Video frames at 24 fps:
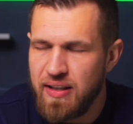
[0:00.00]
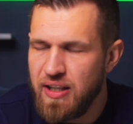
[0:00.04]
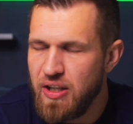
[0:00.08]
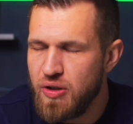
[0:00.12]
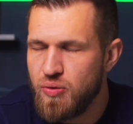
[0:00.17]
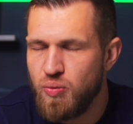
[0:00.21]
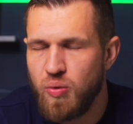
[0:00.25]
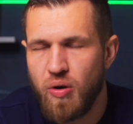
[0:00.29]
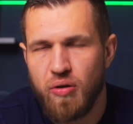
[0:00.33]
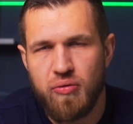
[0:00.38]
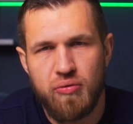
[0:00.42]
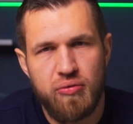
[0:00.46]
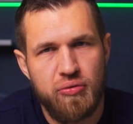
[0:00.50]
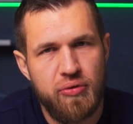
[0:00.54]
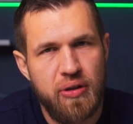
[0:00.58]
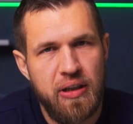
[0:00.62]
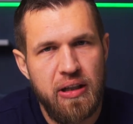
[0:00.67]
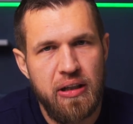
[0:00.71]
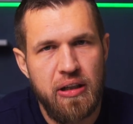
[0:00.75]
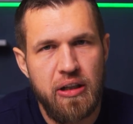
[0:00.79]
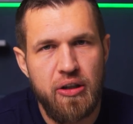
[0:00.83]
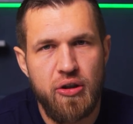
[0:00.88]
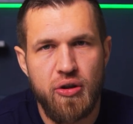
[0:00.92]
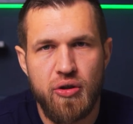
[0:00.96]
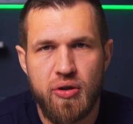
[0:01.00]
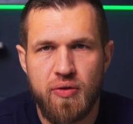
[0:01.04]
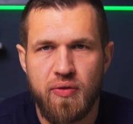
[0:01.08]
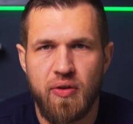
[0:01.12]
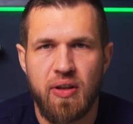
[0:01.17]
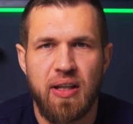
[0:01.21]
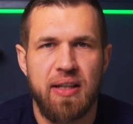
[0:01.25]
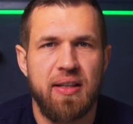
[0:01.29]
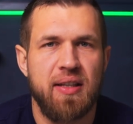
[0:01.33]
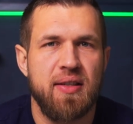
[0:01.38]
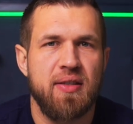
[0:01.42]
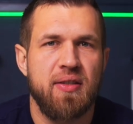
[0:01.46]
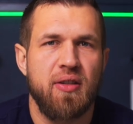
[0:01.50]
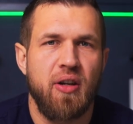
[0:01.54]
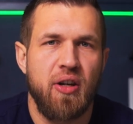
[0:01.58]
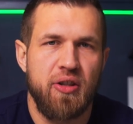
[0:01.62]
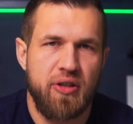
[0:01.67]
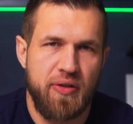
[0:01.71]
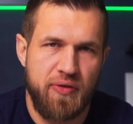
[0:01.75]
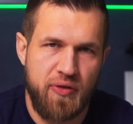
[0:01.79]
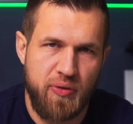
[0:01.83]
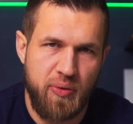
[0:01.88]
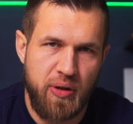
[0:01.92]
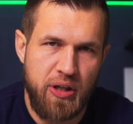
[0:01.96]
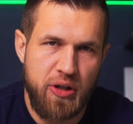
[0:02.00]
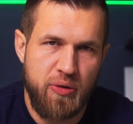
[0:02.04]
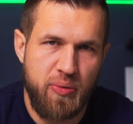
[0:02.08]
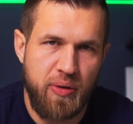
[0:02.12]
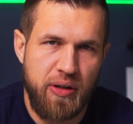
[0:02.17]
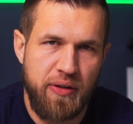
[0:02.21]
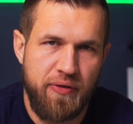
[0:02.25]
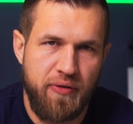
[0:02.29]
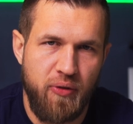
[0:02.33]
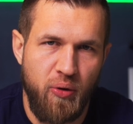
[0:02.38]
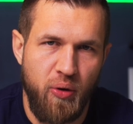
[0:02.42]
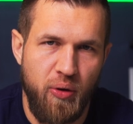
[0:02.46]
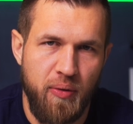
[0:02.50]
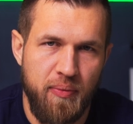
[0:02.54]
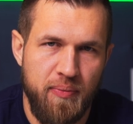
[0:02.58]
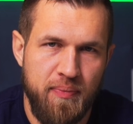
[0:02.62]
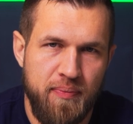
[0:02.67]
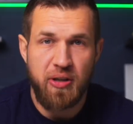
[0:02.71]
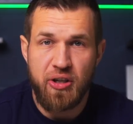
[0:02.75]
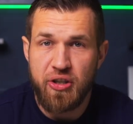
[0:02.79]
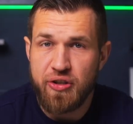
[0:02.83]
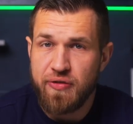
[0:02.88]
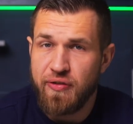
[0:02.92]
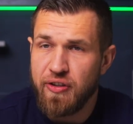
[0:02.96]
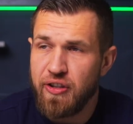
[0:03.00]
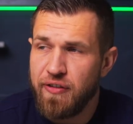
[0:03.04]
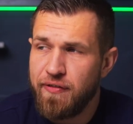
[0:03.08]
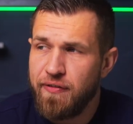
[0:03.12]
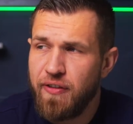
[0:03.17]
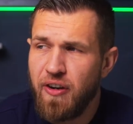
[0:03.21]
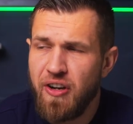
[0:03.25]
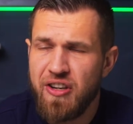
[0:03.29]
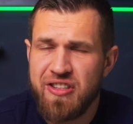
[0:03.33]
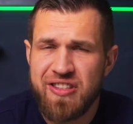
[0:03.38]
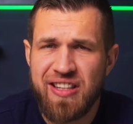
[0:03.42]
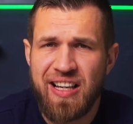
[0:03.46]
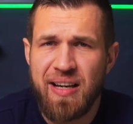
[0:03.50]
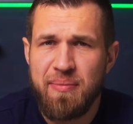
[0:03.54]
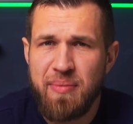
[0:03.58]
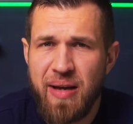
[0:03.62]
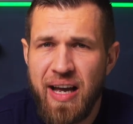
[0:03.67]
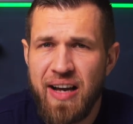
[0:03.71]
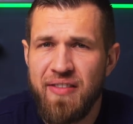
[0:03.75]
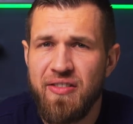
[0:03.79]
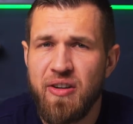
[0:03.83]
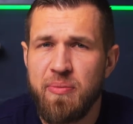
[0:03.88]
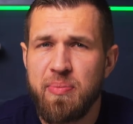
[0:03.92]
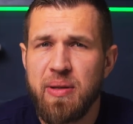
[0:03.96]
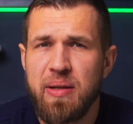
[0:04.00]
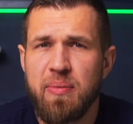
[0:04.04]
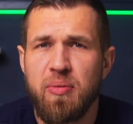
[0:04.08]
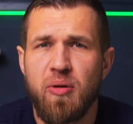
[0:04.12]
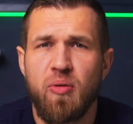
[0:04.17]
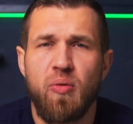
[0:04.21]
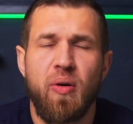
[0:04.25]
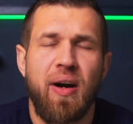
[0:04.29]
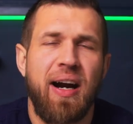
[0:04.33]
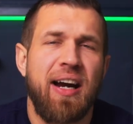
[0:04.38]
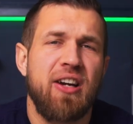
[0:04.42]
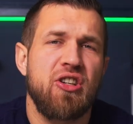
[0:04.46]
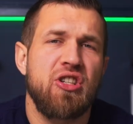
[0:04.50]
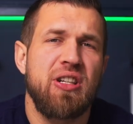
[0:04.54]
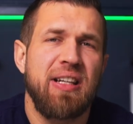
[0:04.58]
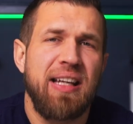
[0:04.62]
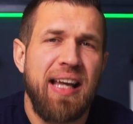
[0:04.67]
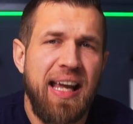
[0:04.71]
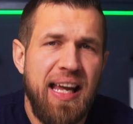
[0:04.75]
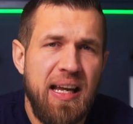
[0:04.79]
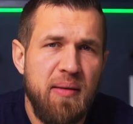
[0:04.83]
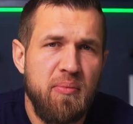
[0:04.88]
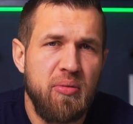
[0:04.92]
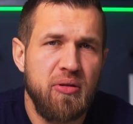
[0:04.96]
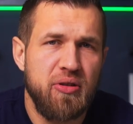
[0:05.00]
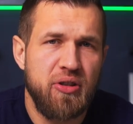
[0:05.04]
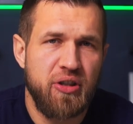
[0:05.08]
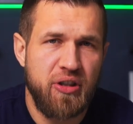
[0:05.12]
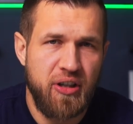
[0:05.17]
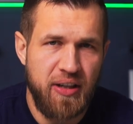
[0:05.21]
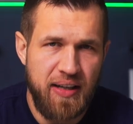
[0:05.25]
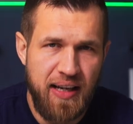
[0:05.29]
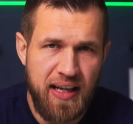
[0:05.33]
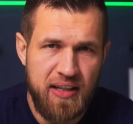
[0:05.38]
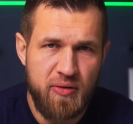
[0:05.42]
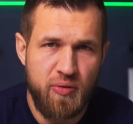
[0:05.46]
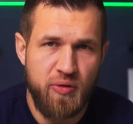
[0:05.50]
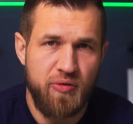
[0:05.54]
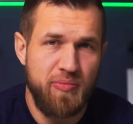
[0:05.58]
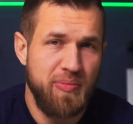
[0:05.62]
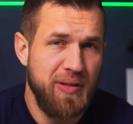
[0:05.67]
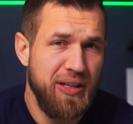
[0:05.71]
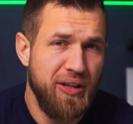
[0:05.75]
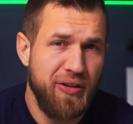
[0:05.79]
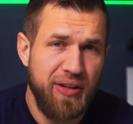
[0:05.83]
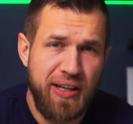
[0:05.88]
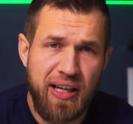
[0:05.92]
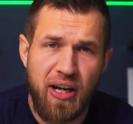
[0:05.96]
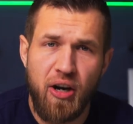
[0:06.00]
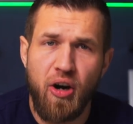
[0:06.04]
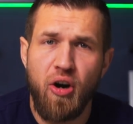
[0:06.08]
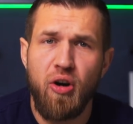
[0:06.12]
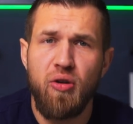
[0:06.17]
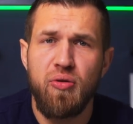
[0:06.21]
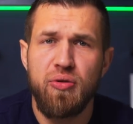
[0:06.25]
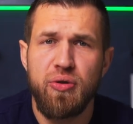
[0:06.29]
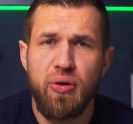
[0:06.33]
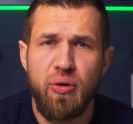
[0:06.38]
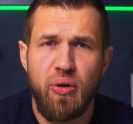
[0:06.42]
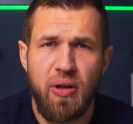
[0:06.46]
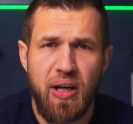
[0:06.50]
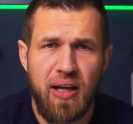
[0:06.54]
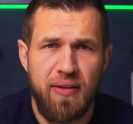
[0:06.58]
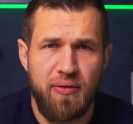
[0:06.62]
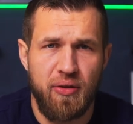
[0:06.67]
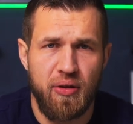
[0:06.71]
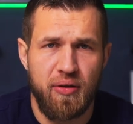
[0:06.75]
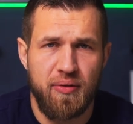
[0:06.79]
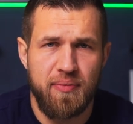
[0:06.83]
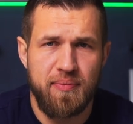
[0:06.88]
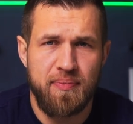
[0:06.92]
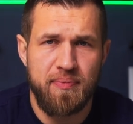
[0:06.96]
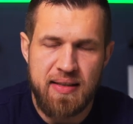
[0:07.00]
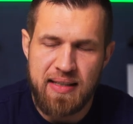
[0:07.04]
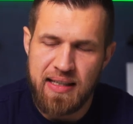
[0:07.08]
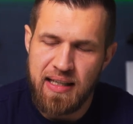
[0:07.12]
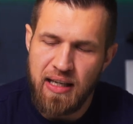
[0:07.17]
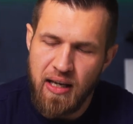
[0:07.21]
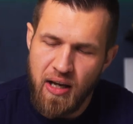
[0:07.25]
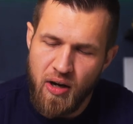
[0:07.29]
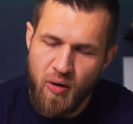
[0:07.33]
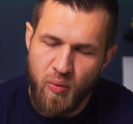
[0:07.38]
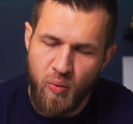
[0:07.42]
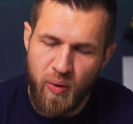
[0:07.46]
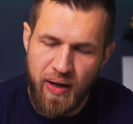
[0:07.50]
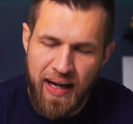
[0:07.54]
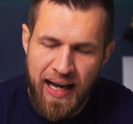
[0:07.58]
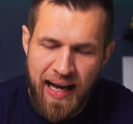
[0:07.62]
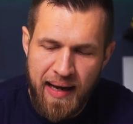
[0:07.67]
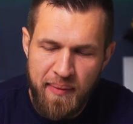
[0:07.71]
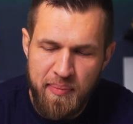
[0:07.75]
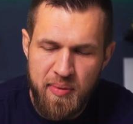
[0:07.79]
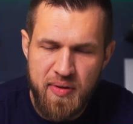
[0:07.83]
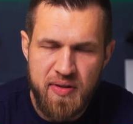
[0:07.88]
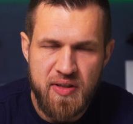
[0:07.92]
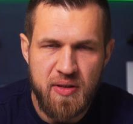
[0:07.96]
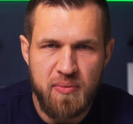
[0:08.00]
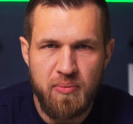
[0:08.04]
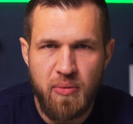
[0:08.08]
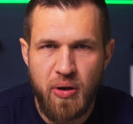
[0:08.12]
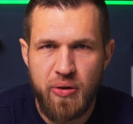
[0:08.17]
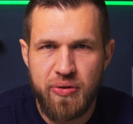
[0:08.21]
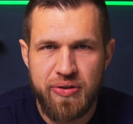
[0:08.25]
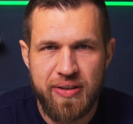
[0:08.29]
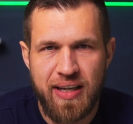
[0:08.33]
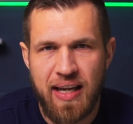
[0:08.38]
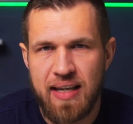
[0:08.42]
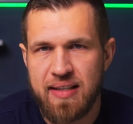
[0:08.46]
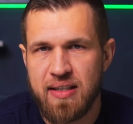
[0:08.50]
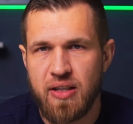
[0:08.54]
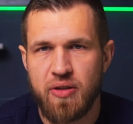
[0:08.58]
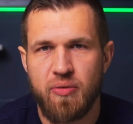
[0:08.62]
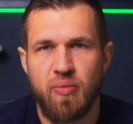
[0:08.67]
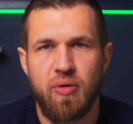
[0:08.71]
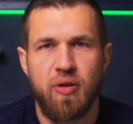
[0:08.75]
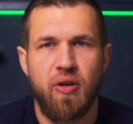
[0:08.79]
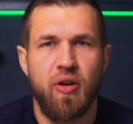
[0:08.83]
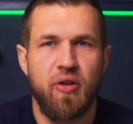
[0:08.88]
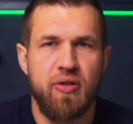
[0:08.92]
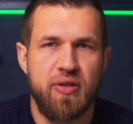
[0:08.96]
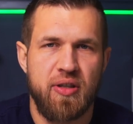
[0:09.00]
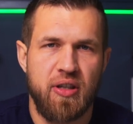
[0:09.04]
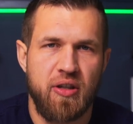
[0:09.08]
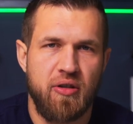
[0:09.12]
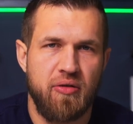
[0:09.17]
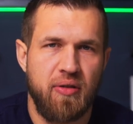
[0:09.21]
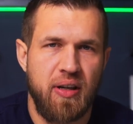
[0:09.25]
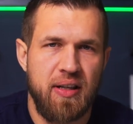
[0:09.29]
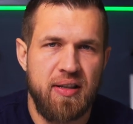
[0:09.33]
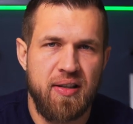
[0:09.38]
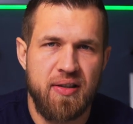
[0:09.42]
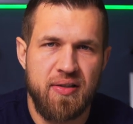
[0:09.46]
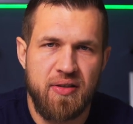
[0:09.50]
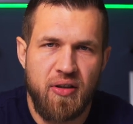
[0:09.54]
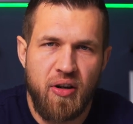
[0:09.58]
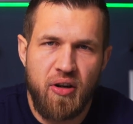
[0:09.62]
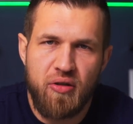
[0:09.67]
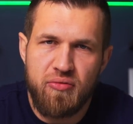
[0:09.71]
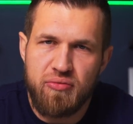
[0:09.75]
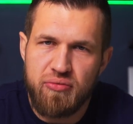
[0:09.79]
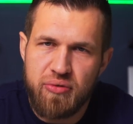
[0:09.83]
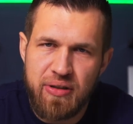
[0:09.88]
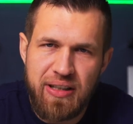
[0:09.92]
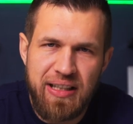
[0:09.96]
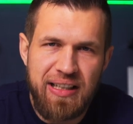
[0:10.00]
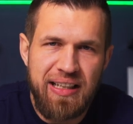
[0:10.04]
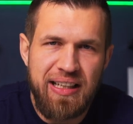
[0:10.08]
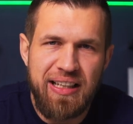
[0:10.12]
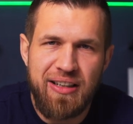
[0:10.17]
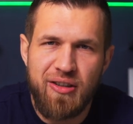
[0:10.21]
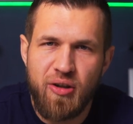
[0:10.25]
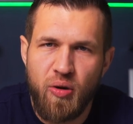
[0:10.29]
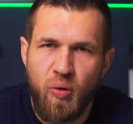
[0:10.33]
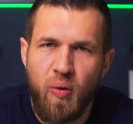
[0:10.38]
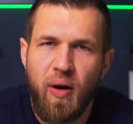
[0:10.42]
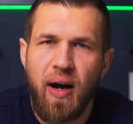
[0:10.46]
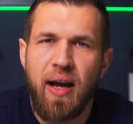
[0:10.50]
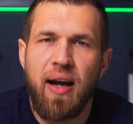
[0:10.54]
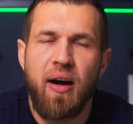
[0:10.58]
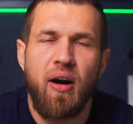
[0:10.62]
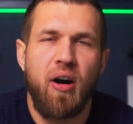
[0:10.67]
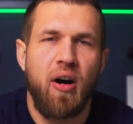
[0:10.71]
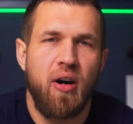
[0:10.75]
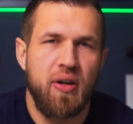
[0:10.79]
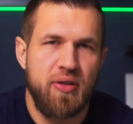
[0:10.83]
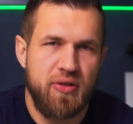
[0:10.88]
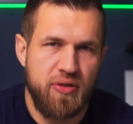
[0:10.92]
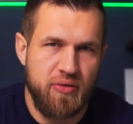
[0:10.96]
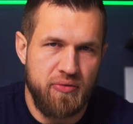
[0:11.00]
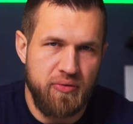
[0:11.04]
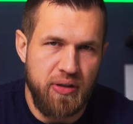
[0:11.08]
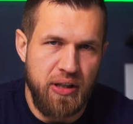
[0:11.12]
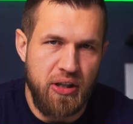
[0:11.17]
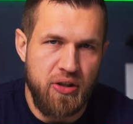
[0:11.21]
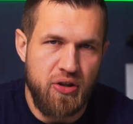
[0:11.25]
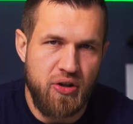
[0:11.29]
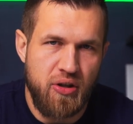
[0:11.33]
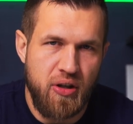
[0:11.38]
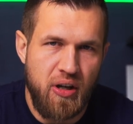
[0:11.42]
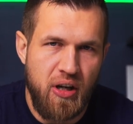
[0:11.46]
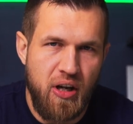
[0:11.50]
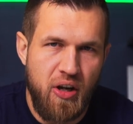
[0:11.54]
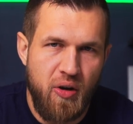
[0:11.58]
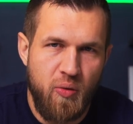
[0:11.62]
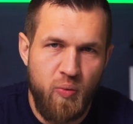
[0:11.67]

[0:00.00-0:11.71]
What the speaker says: these were really useful at the start of 2024 because for the first time ever, people were actually able to connect with me on a whole new level. See, what happens in most cases with content creators are really quite hard to reach.